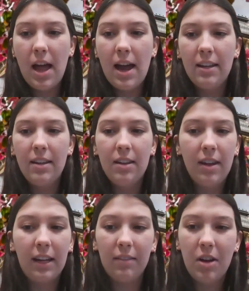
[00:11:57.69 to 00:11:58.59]
I
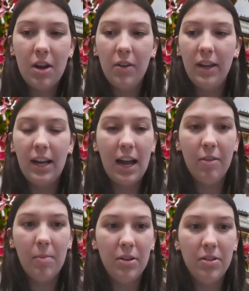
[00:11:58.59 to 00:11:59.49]
like know like I have
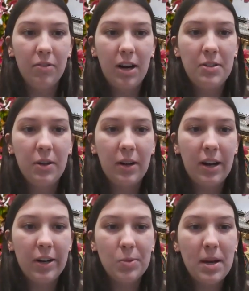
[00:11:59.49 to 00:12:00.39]
a bunch of friends who are
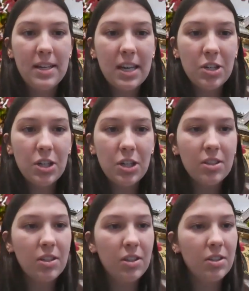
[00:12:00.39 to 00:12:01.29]
aerospace
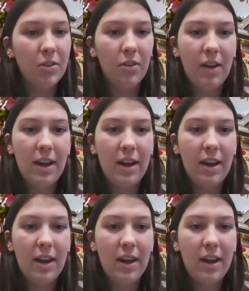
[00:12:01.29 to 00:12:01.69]
engineers, and there's also